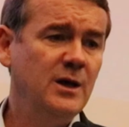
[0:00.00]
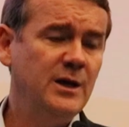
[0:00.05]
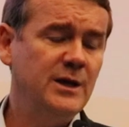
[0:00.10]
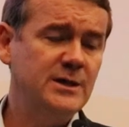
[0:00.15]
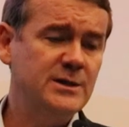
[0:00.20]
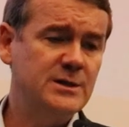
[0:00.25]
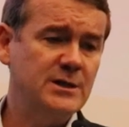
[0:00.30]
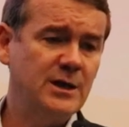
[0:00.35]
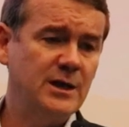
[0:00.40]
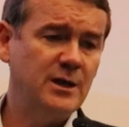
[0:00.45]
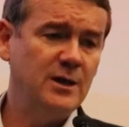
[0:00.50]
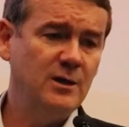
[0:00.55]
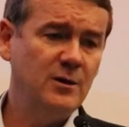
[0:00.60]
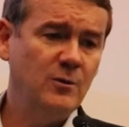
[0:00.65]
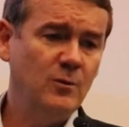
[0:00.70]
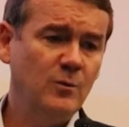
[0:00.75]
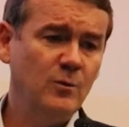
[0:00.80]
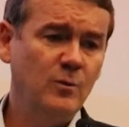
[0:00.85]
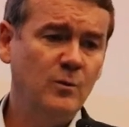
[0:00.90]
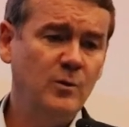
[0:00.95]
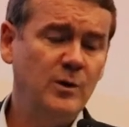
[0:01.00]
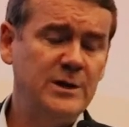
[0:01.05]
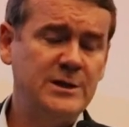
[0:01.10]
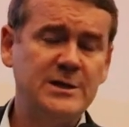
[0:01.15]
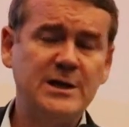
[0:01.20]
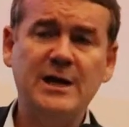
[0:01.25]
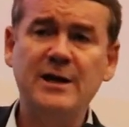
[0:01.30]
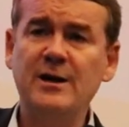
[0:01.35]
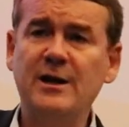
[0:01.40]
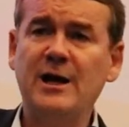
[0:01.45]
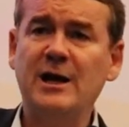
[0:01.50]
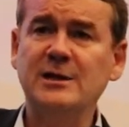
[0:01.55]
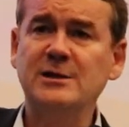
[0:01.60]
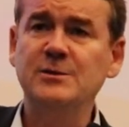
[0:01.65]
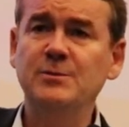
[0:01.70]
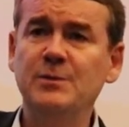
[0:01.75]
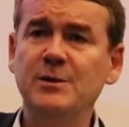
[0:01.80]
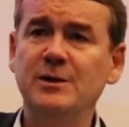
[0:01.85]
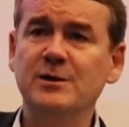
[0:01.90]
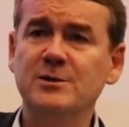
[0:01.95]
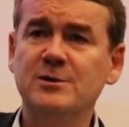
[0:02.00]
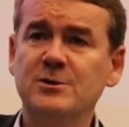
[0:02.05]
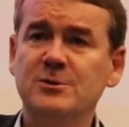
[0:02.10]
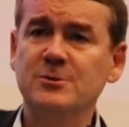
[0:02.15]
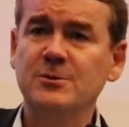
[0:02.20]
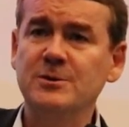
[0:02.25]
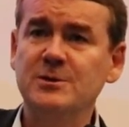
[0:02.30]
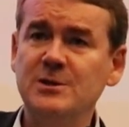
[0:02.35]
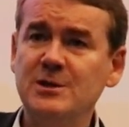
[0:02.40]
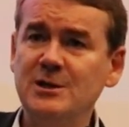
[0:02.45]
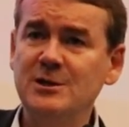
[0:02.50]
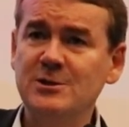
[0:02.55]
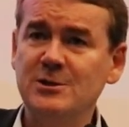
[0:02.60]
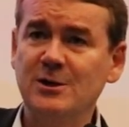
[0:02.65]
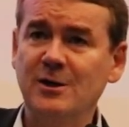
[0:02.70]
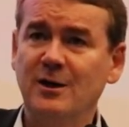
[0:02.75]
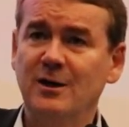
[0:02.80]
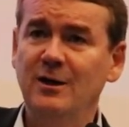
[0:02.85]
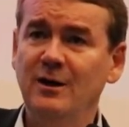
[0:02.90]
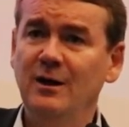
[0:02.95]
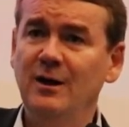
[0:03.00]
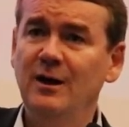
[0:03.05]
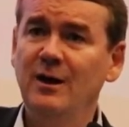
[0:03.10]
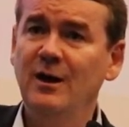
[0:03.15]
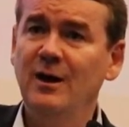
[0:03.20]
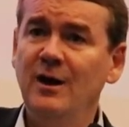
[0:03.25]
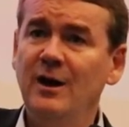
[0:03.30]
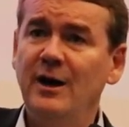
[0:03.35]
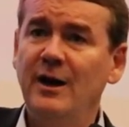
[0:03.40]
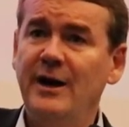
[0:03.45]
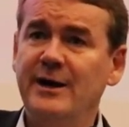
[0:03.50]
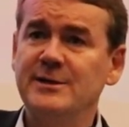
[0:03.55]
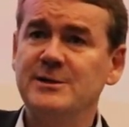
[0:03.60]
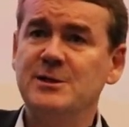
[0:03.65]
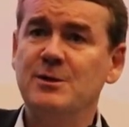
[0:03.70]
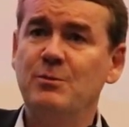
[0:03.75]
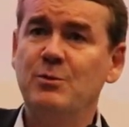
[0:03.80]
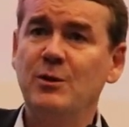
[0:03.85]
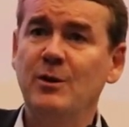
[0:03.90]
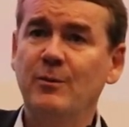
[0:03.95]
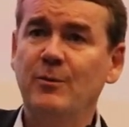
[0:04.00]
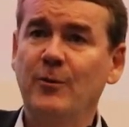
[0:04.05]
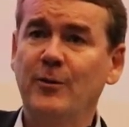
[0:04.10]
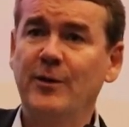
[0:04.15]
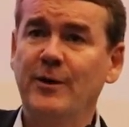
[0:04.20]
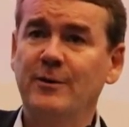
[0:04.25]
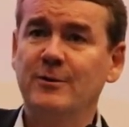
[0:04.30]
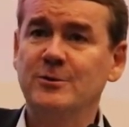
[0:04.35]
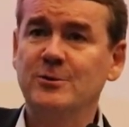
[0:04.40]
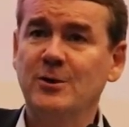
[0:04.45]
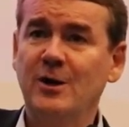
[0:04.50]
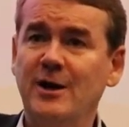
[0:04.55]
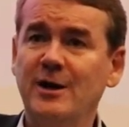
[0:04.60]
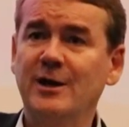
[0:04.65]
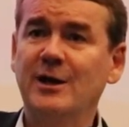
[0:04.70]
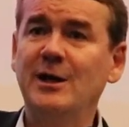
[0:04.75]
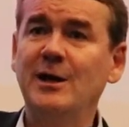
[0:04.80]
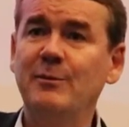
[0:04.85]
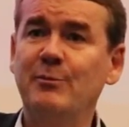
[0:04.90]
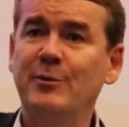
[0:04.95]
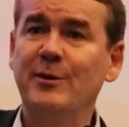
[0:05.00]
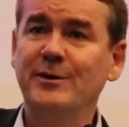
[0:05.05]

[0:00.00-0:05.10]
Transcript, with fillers: is that we tend not to be as strategic as the people that are trying to keep